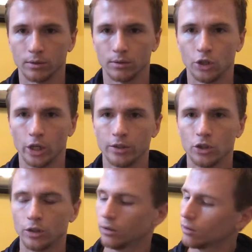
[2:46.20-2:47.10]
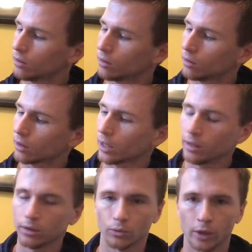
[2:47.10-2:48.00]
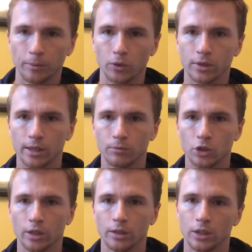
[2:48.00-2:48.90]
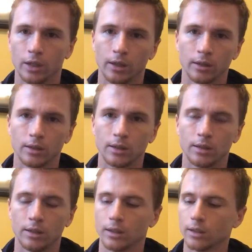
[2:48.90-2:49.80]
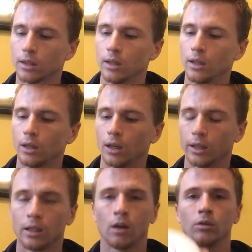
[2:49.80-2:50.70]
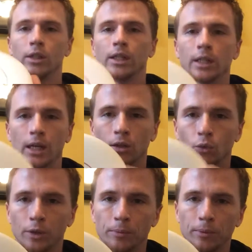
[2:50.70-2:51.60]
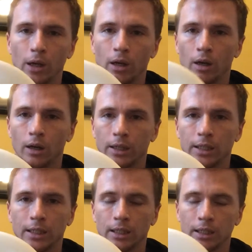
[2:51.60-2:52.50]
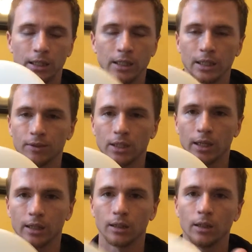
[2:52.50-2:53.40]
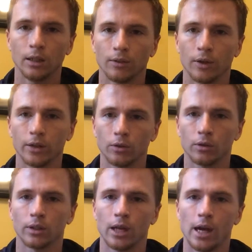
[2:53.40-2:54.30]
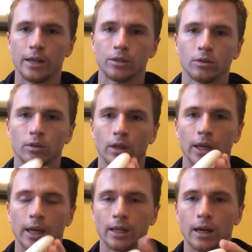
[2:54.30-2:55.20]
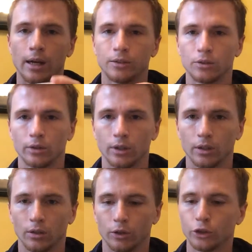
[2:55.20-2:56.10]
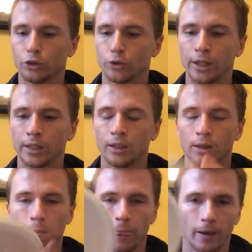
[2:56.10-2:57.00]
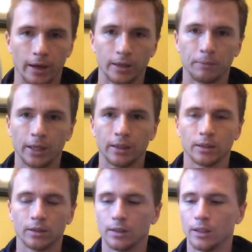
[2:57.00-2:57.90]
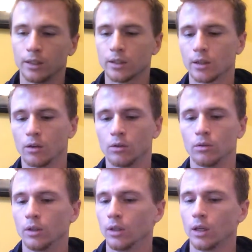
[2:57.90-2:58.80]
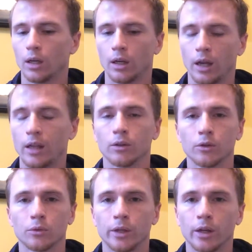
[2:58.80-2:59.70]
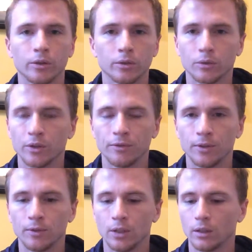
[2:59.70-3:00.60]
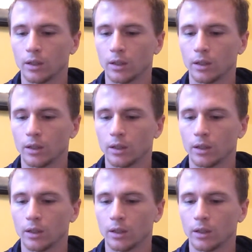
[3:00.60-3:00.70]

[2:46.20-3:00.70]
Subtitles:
Judge. Okay, the Rainbow Stamp Judge. This disc can hold any kind of wind at any given day. If I throw it on a hyzer, Anheuser, or straight, I can make this disc go, I don't know, 300, 350,